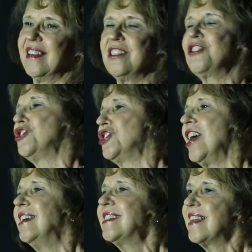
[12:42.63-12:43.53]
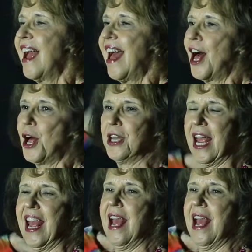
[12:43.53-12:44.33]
and his chest out,